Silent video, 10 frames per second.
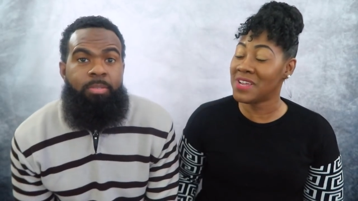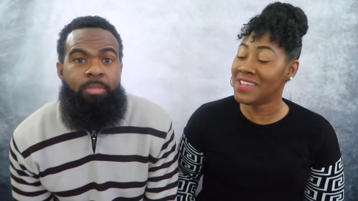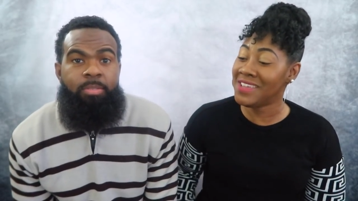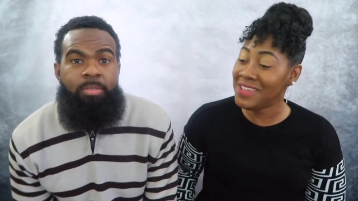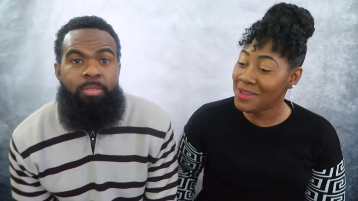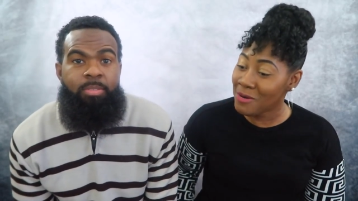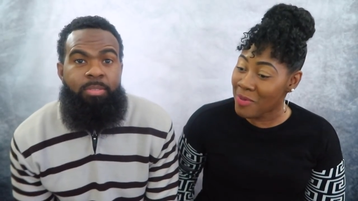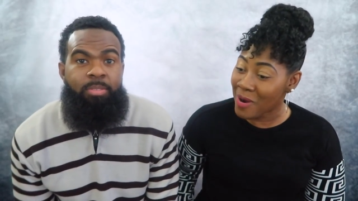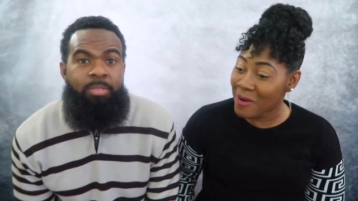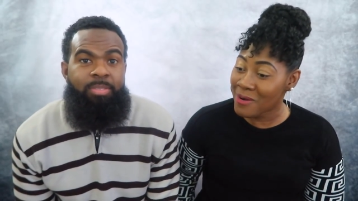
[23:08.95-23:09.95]
Speaker 1: what Kegel
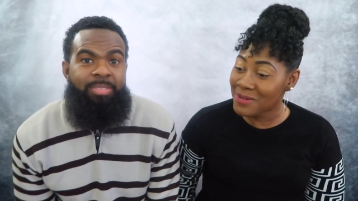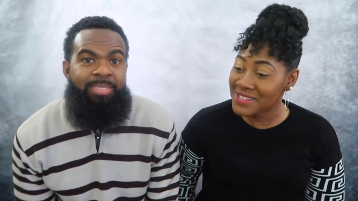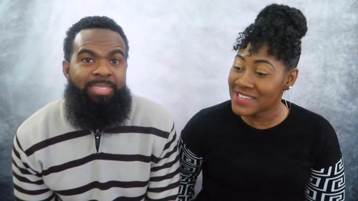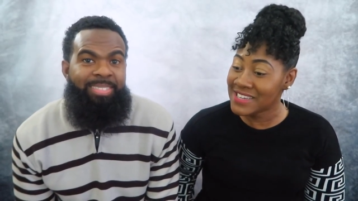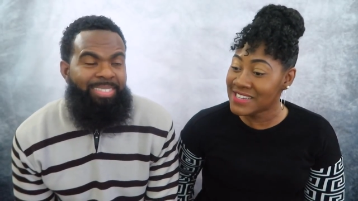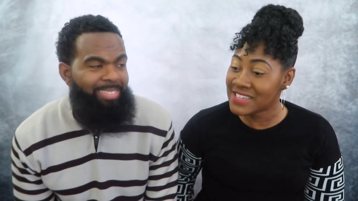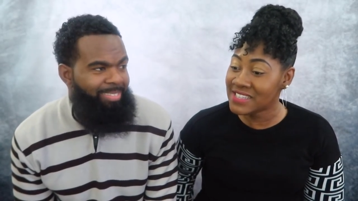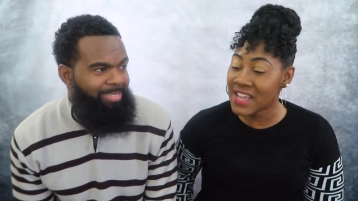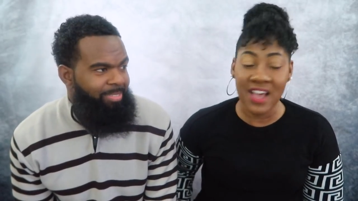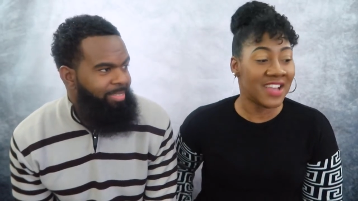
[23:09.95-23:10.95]
balls
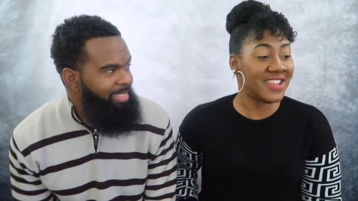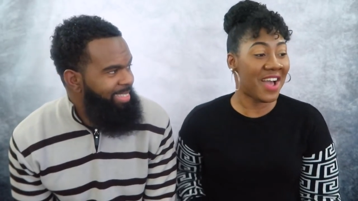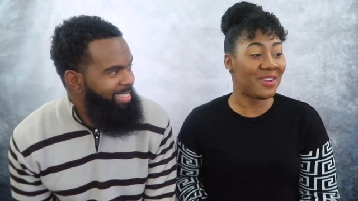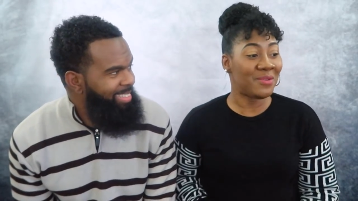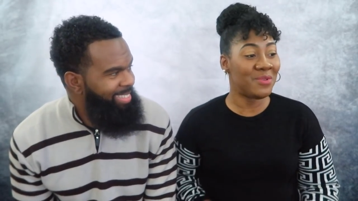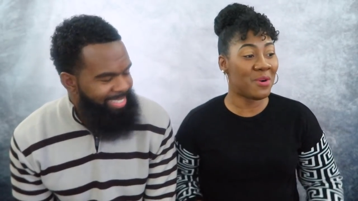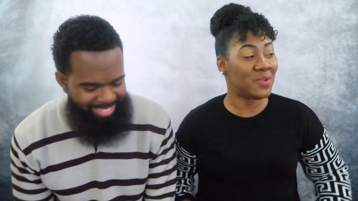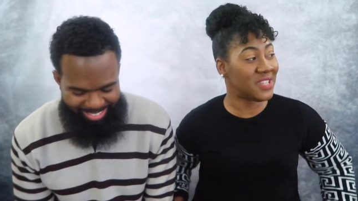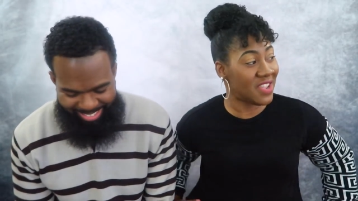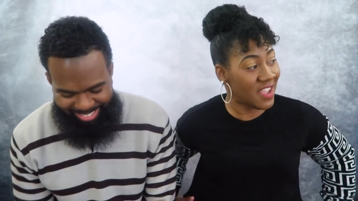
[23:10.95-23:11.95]
is. Y'all don't know
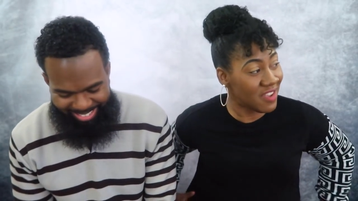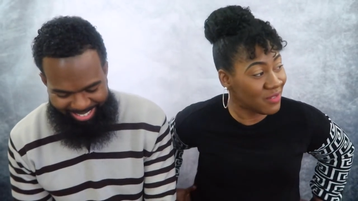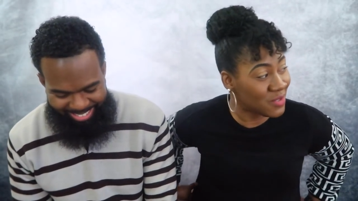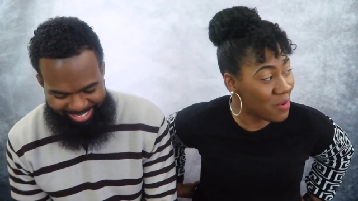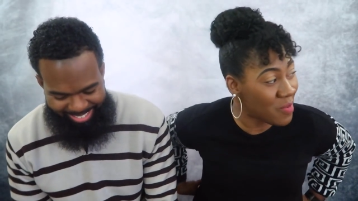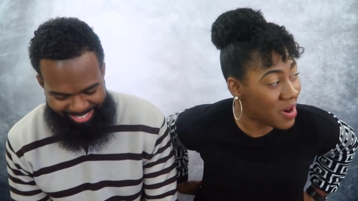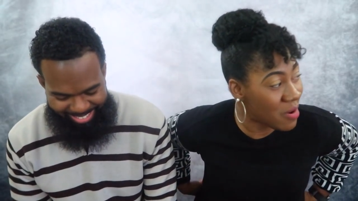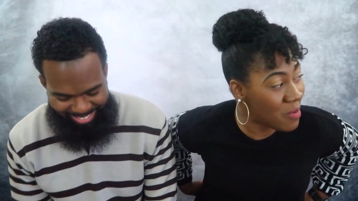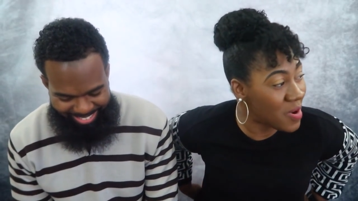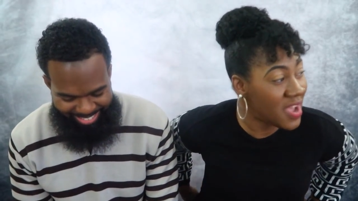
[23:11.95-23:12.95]
what the hell's going
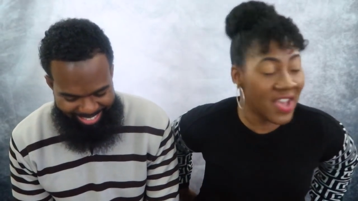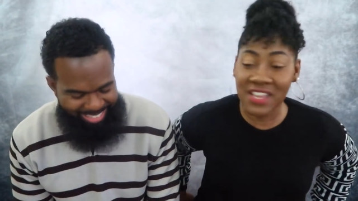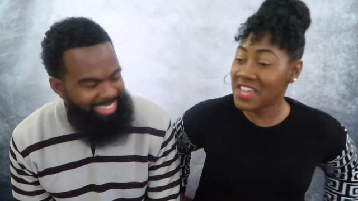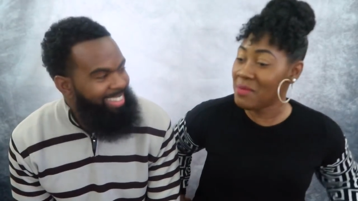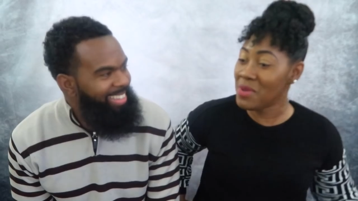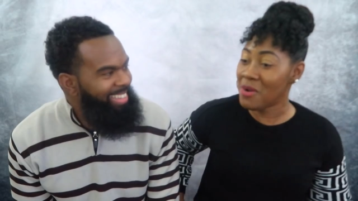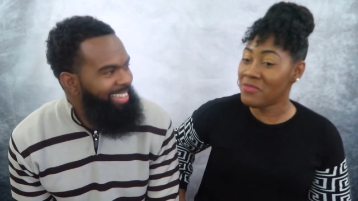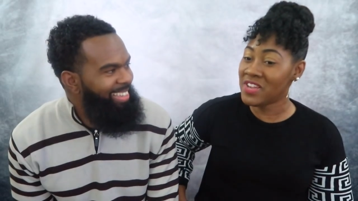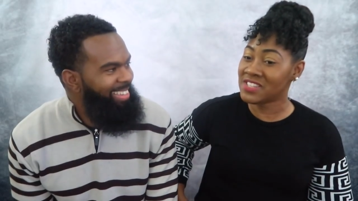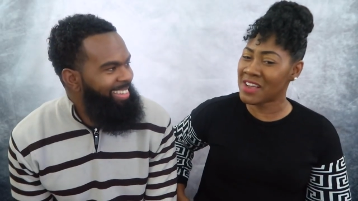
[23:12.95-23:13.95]
on. Kimmy
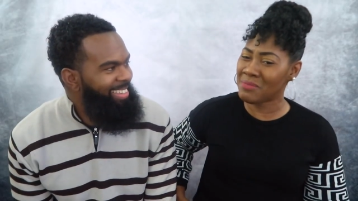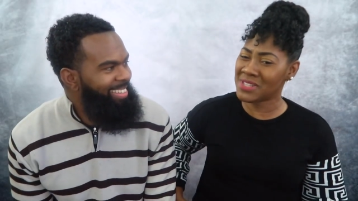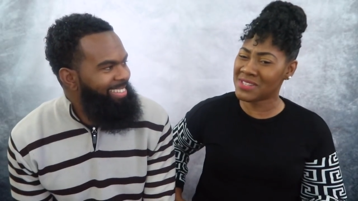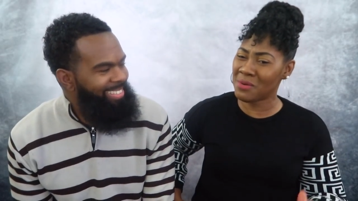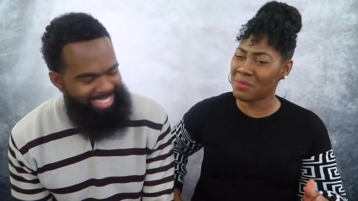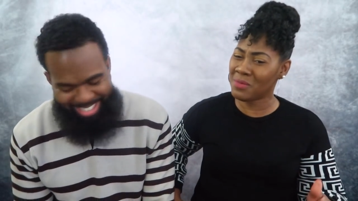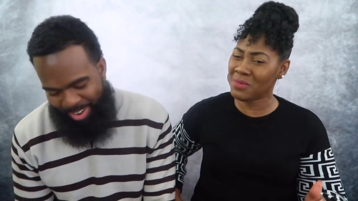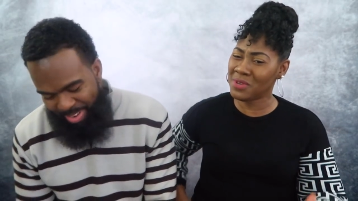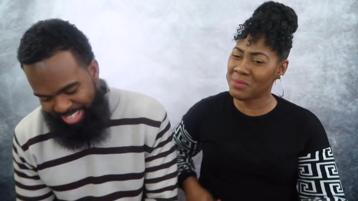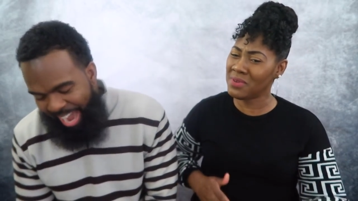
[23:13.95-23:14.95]
over here talking about some.
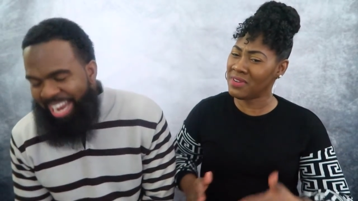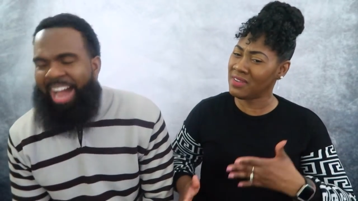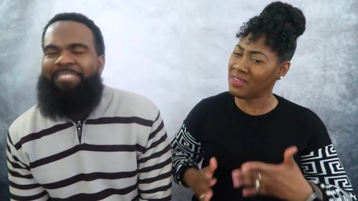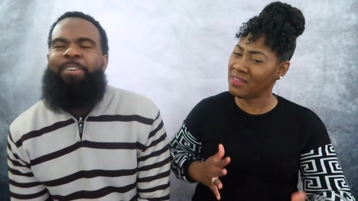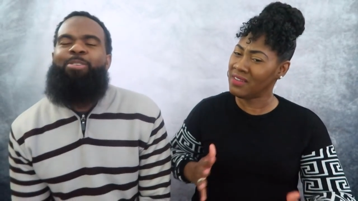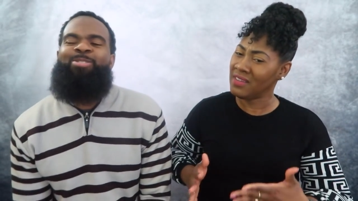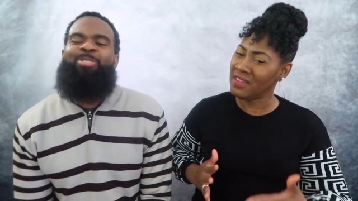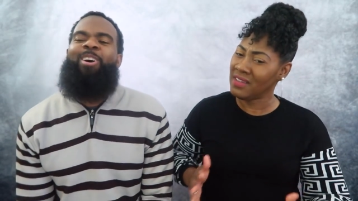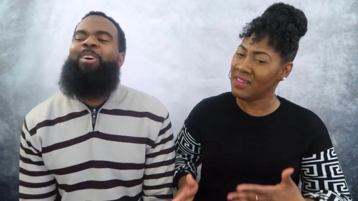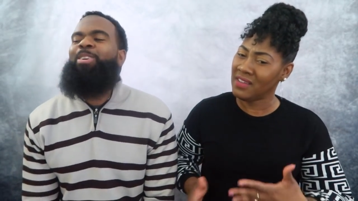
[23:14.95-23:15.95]
Kimmy
Speaker 2: said, I got four
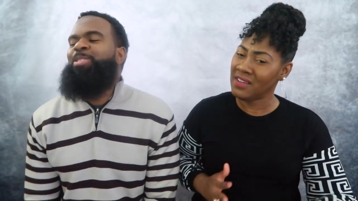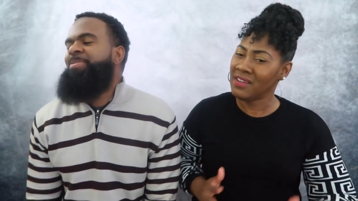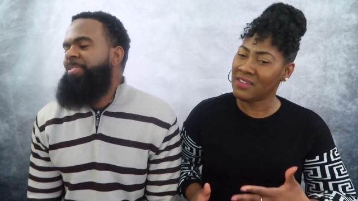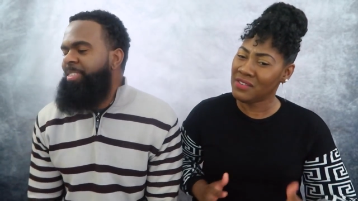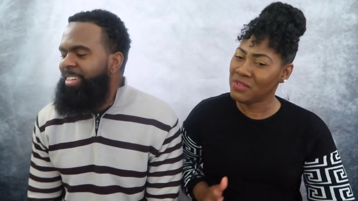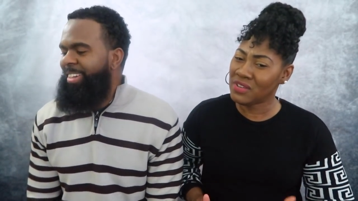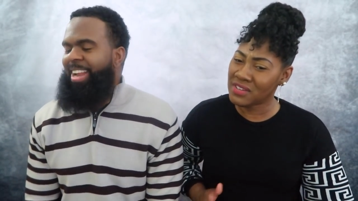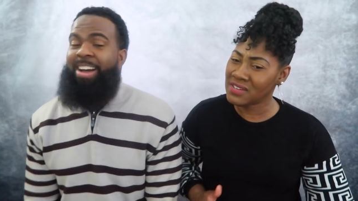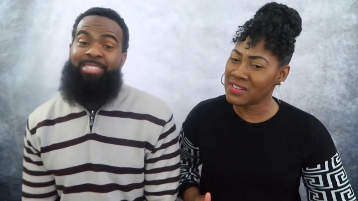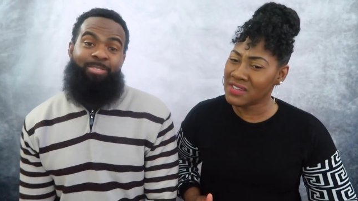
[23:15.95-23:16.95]
drawers full
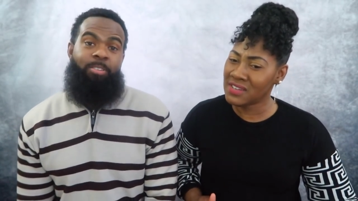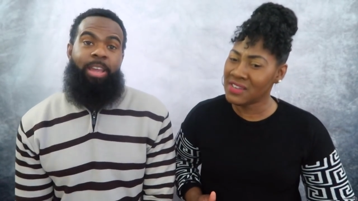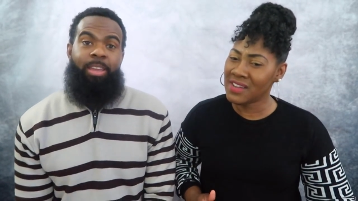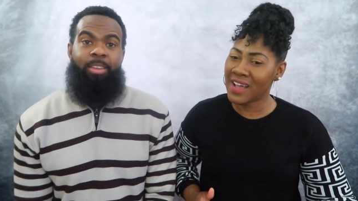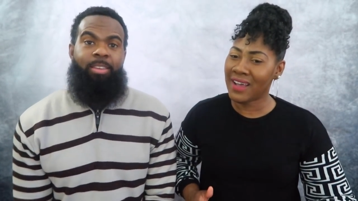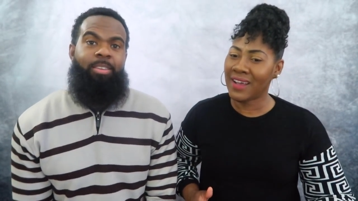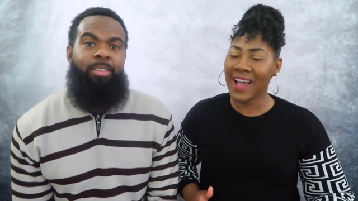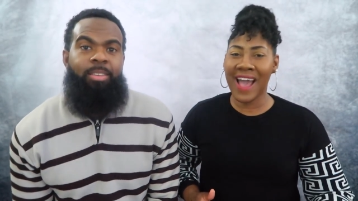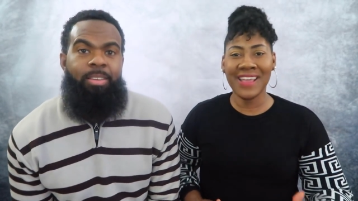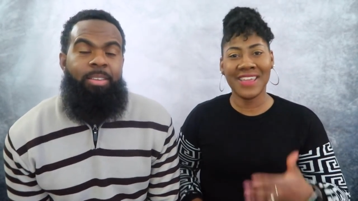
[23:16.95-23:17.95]
of lingerie.
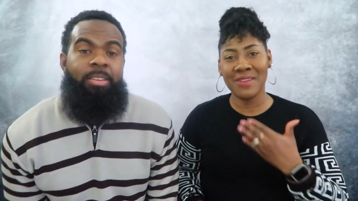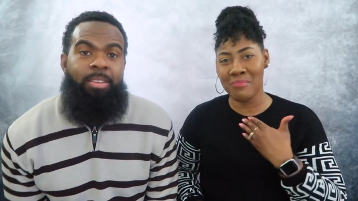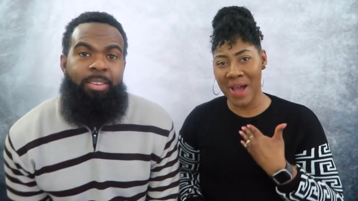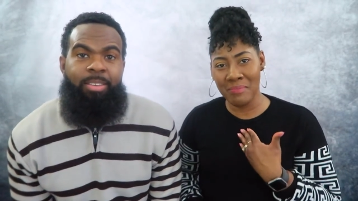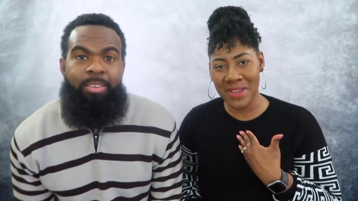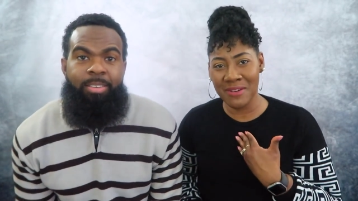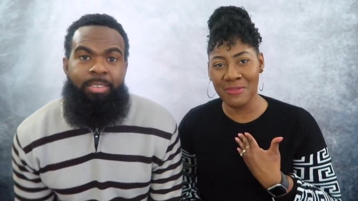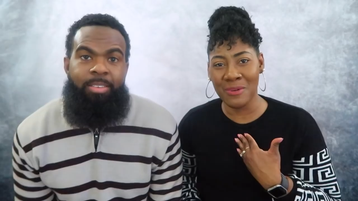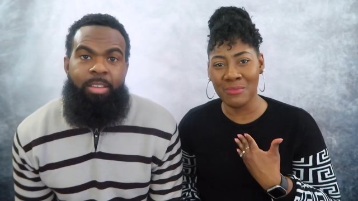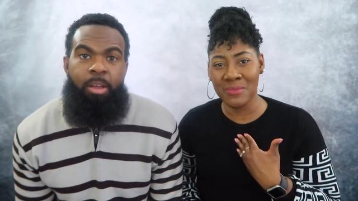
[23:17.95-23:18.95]
Speaker 1: I keep my
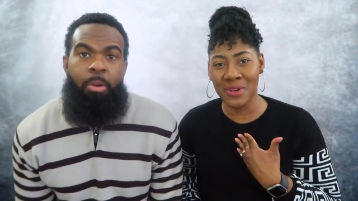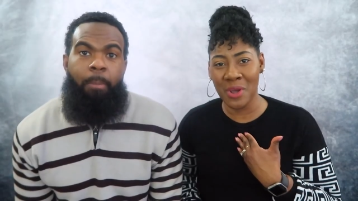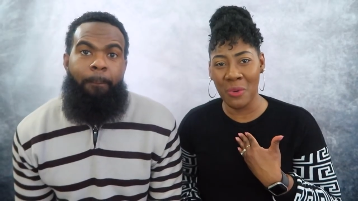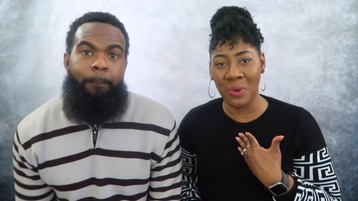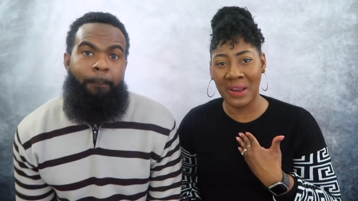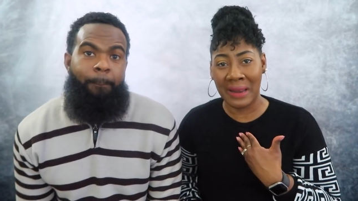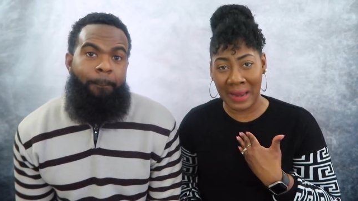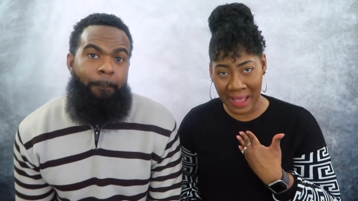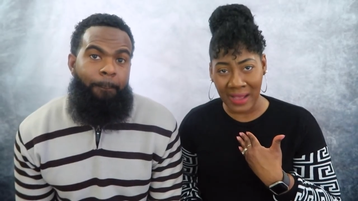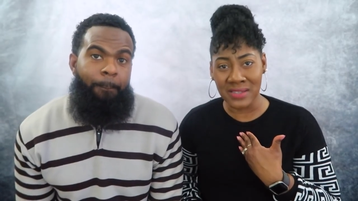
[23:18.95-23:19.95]
bedroom door
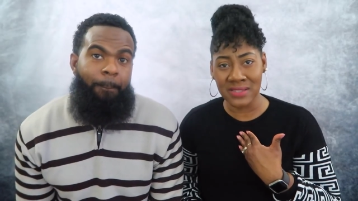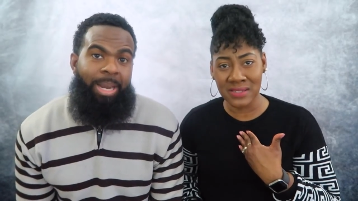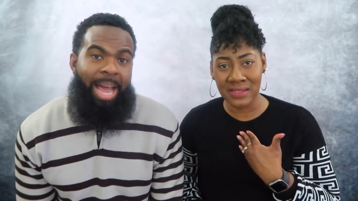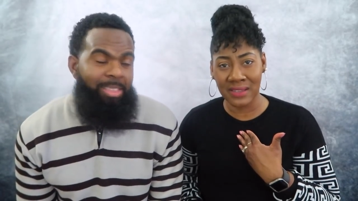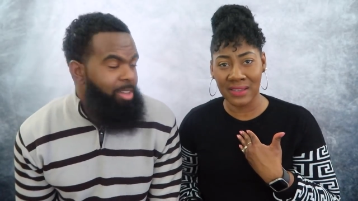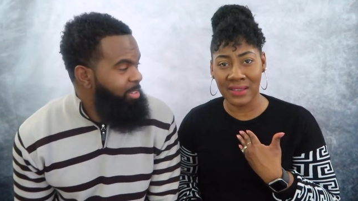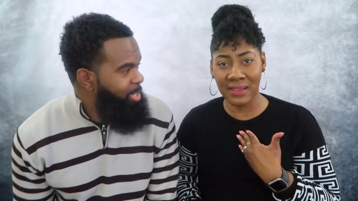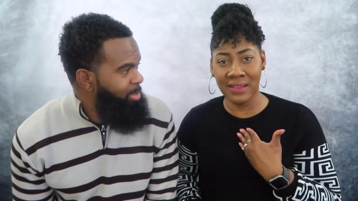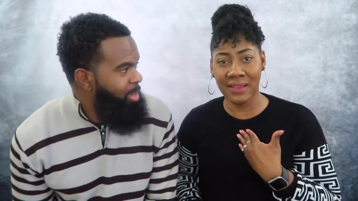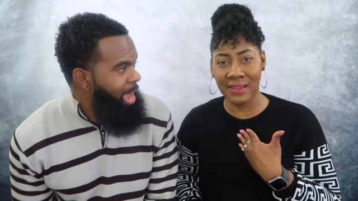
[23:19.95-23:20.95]
locked.
Speaker 2: But I thought she,